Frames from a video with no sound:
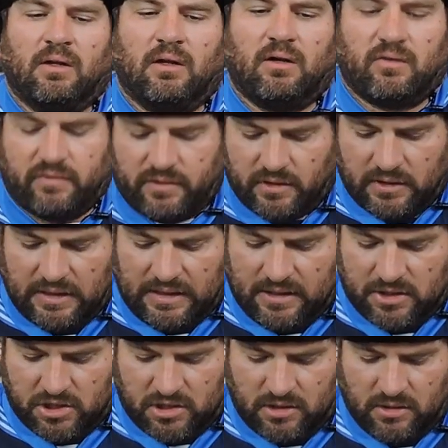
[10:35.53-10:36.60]
over in
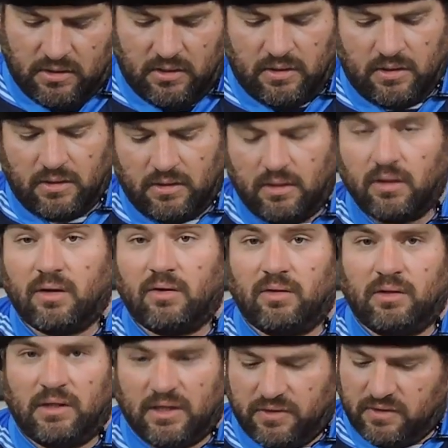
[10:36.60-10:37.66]
Asia. No,
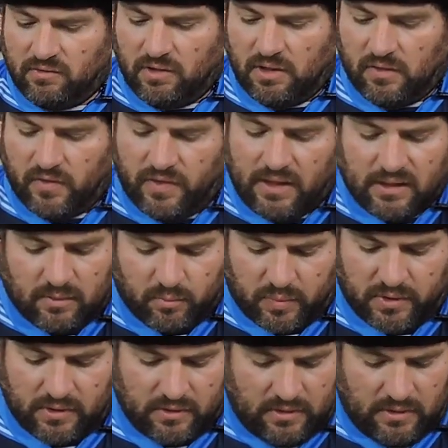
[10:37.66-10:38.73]
nothing wrong with that, but,